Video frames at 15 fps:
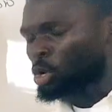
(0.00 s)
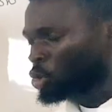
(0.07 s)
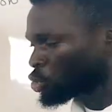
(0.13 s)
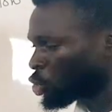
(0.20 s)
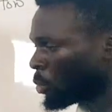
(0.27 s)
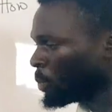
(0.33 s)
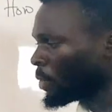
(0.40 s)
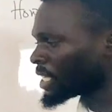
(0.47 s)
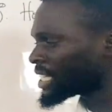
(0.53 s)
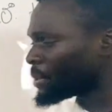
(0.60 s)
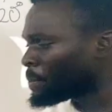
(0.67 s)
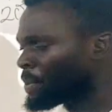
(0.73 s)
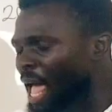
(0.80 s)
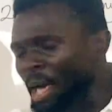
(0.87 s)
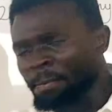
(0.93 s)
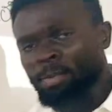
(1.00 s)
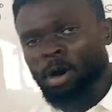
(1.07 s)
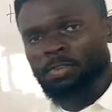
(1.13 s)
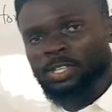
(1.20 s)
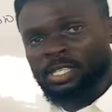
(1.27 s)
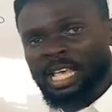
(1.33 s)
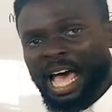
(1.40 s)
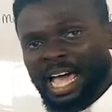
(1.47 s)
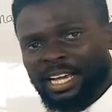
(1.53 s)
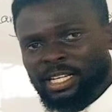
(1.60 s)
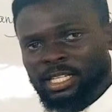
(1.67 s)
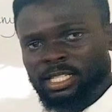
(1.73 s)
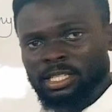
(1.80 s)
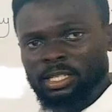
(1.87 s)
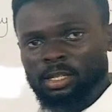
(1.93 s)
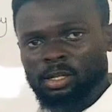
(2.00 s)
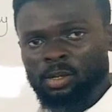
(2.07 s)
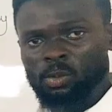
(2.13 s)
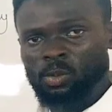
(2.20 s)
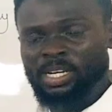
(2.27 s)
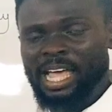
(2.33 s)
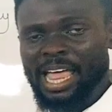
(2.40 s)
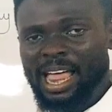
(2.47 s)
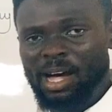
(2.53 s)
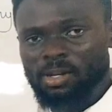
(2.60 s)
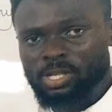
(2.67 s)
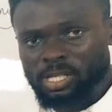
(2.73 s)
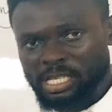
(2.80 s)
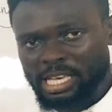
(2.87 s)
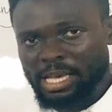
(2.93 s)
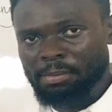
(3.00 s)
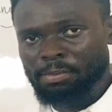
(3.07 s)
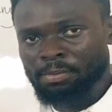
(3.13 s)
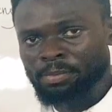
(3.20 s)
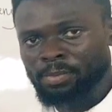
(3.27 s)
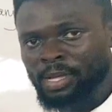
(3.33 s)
So multiply both sides with the LCM,